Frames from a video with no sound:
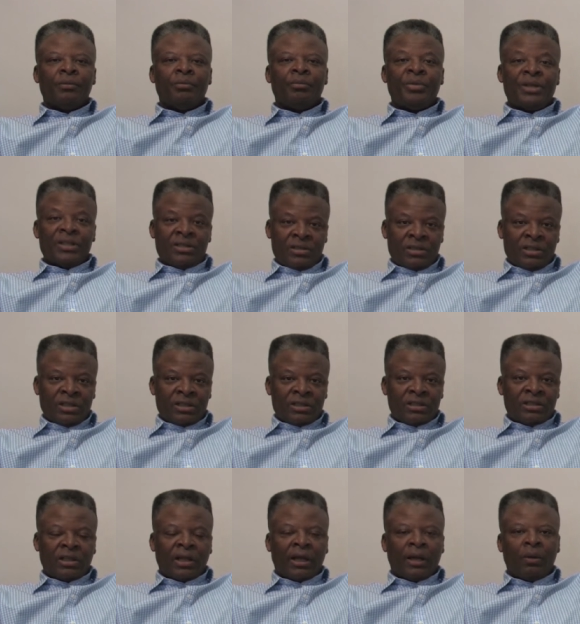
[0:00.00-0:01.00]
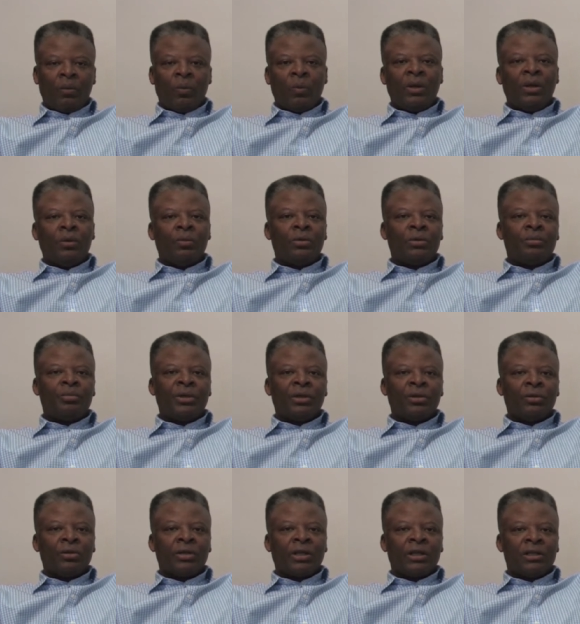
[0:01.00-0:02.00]
business that we would be
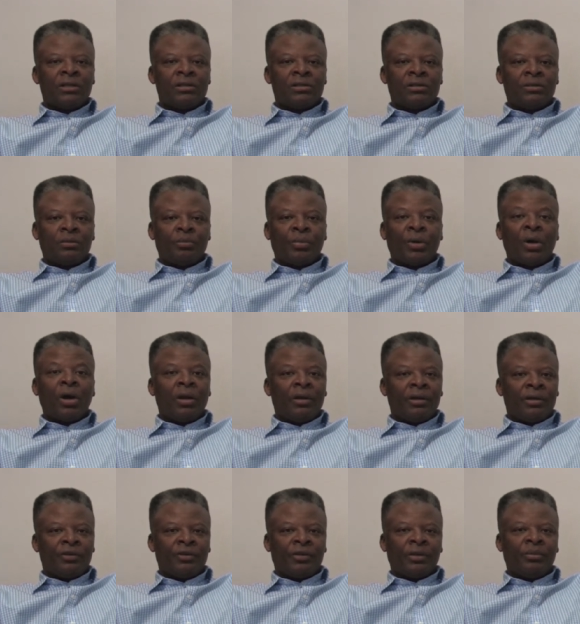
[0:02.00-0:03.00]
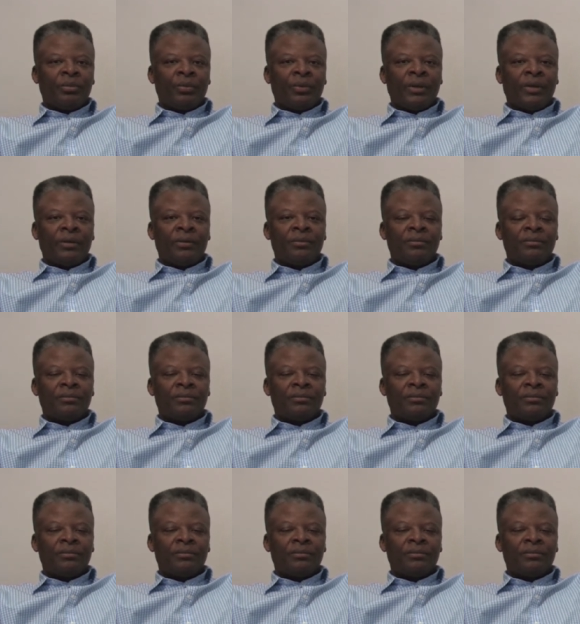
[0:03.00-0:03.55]
looking to partnership with.